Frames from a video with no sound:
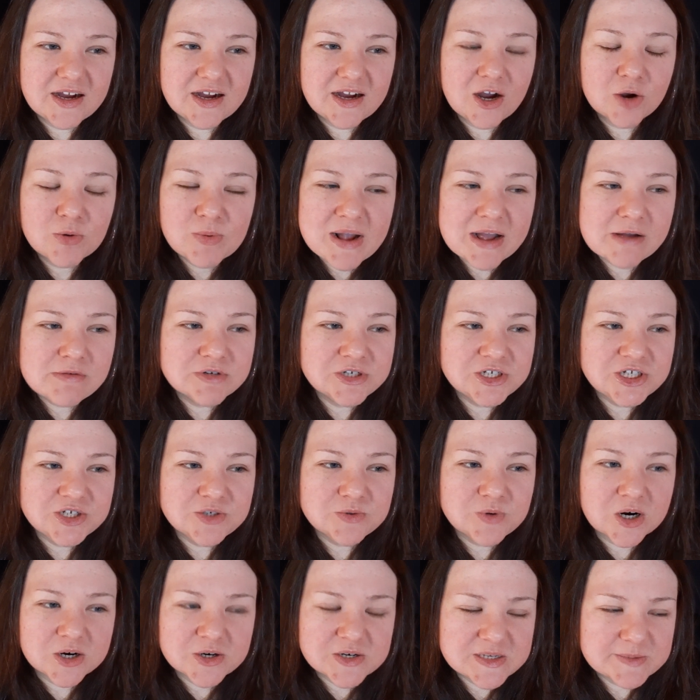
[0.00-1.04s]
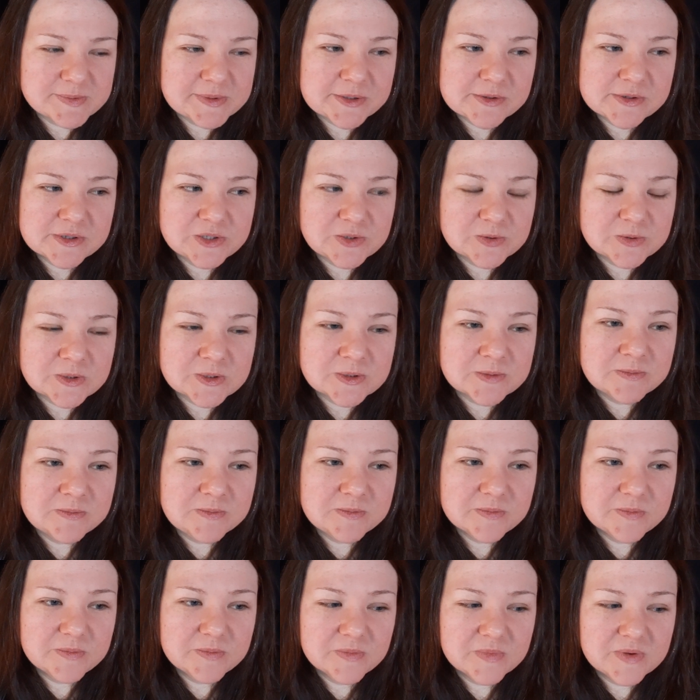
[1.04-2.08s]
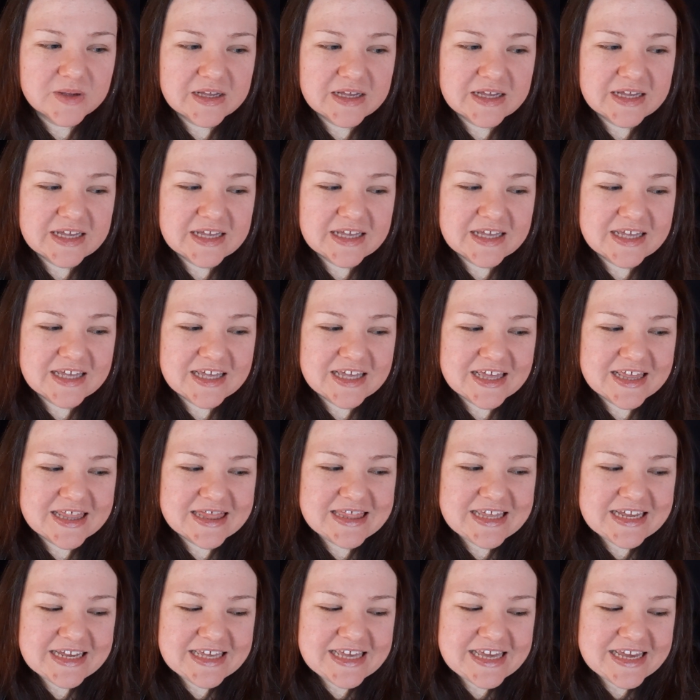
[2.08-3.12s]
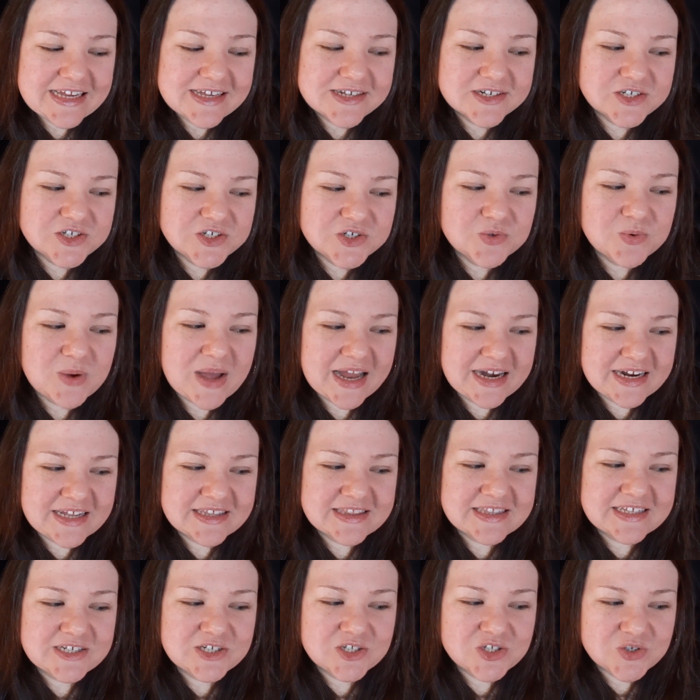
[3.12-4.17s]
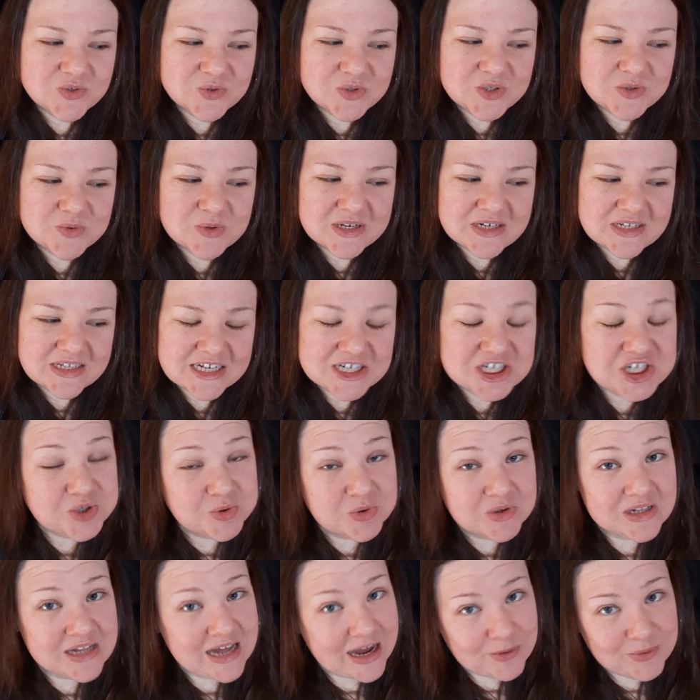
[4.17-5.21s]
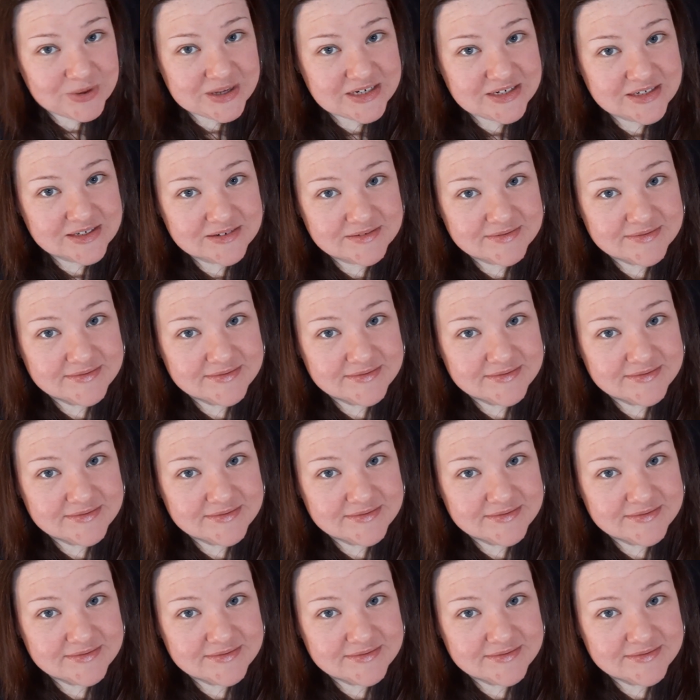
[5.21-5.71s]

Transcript: around you are spiritual. They can't do anything to you unless you allow it.